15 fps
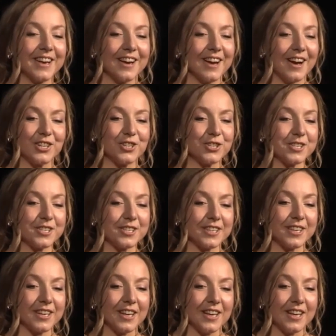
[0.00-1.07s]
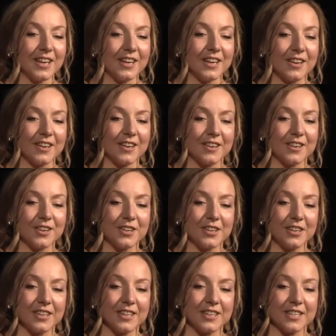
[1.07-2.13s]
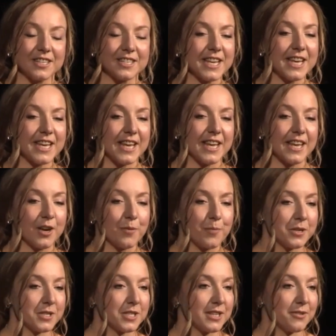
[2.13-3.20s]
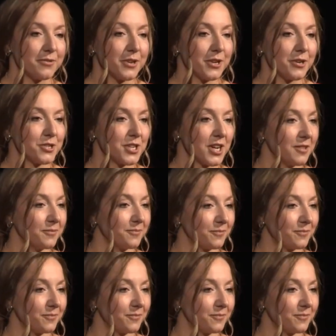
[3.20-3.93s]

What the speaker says: I just couldn't see a positive future.